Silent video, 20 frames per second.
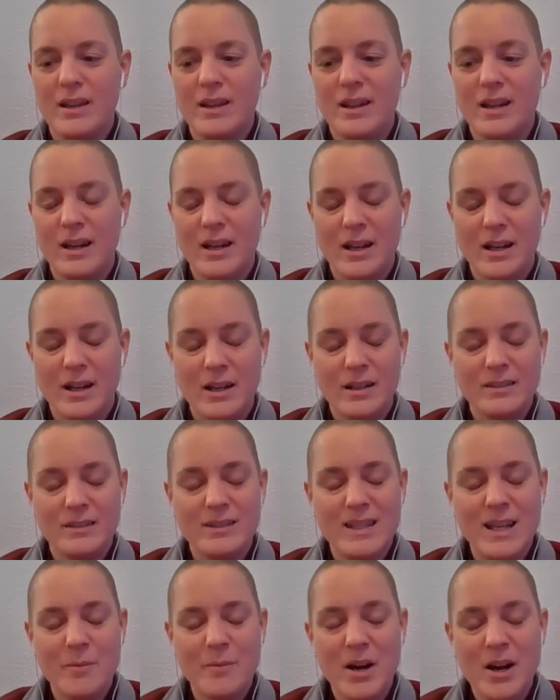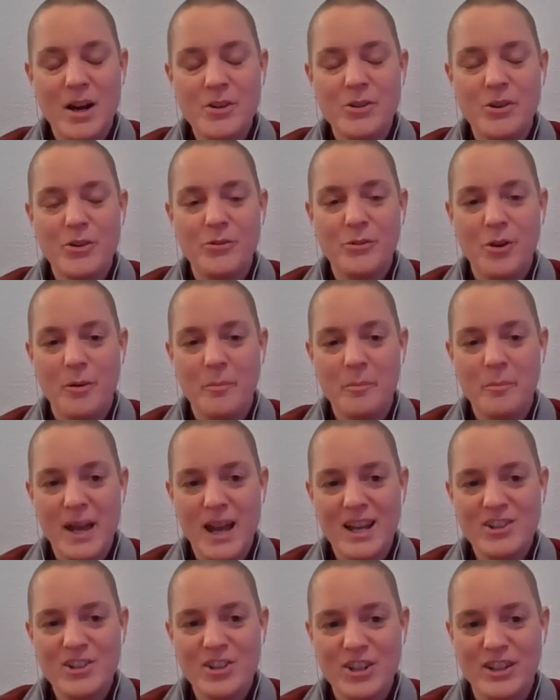the amount of
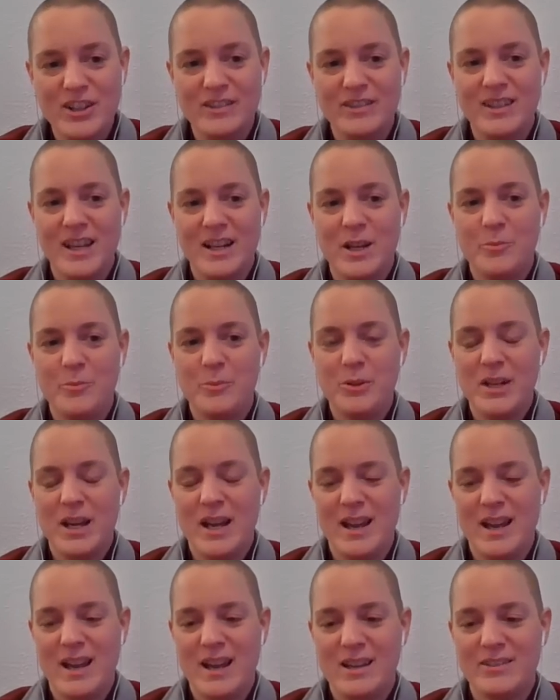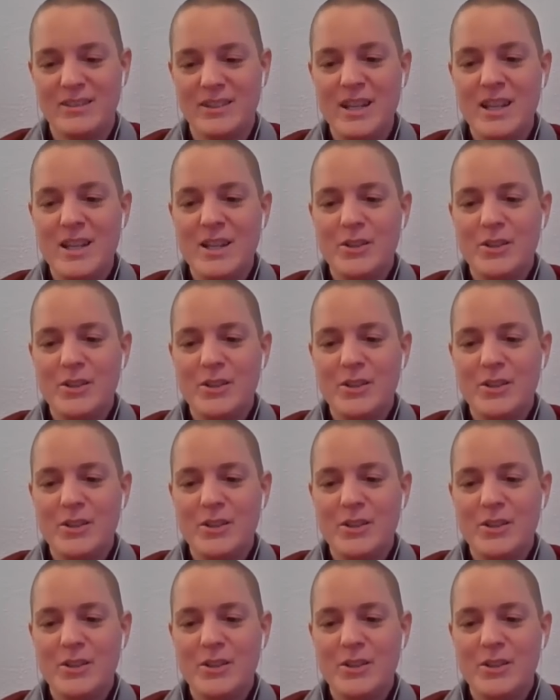compassion that a Buddha has.